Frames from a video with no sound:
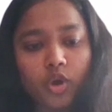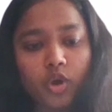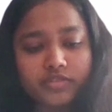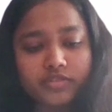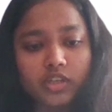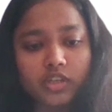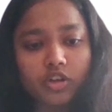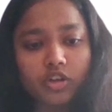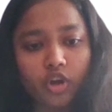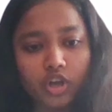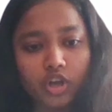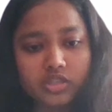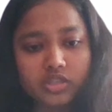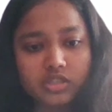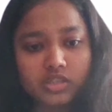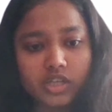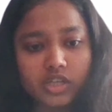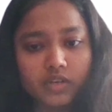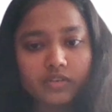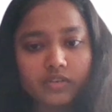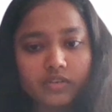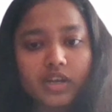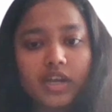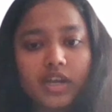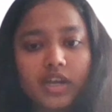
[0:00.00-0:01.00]
of the lost
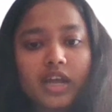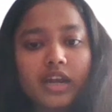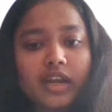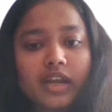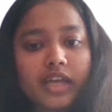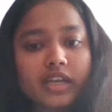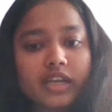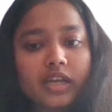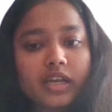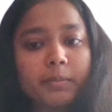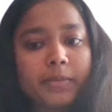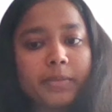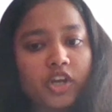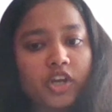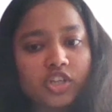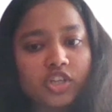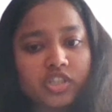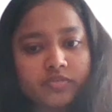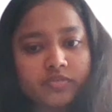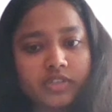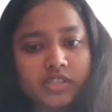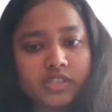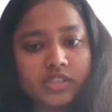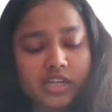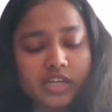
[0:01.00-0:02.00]
love, like because
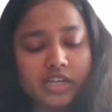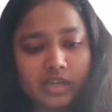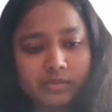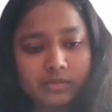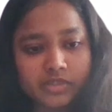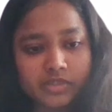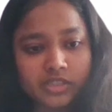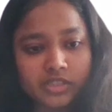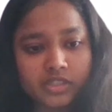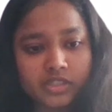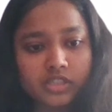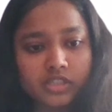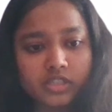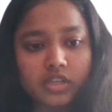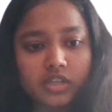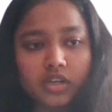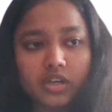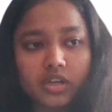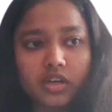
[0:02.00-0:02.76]
of the circumstances